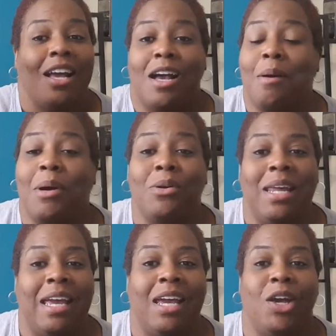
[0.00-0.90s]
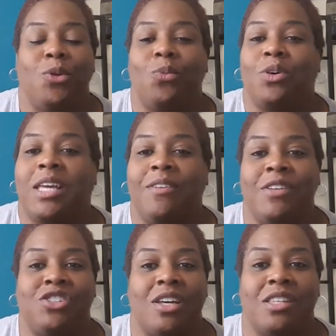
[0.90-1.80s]
Come on in. We'll give
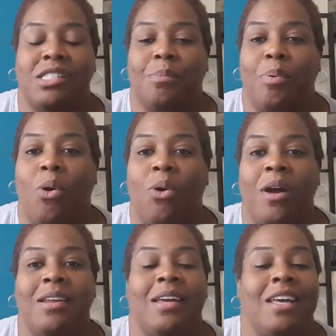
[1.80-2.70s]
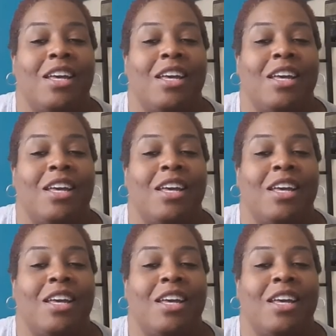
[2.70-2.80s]
each other support.